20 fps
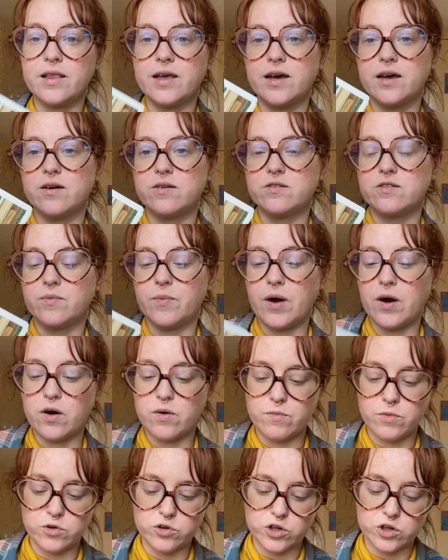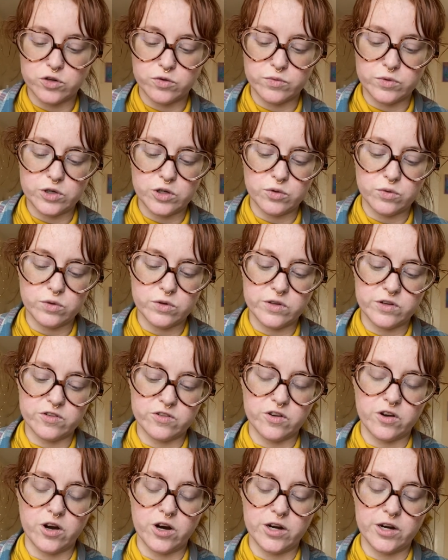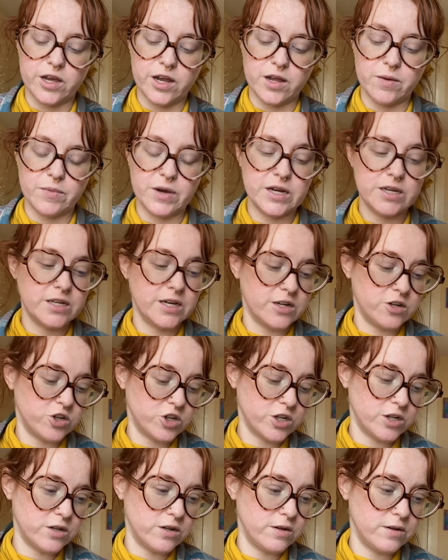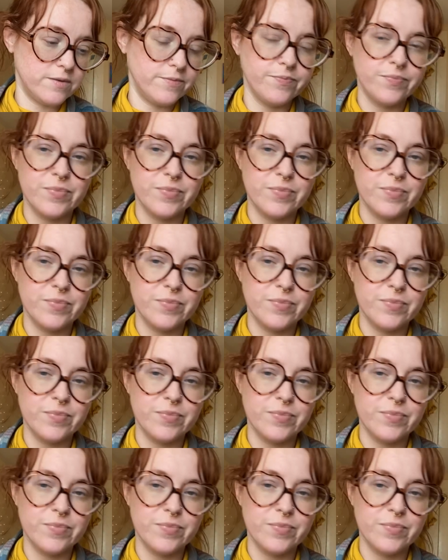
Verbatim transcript: like it's about emotional renewal. There's a card getting my attention.